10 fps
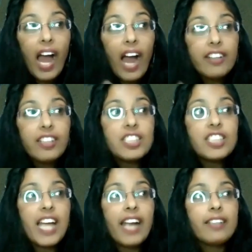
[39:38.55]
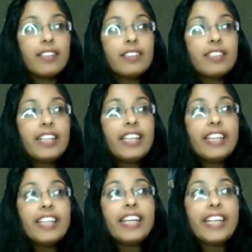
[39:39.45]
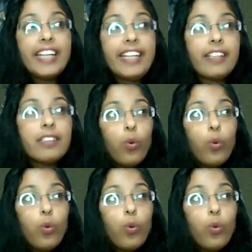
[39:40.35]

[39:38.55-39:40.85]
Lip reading: understand that in the end,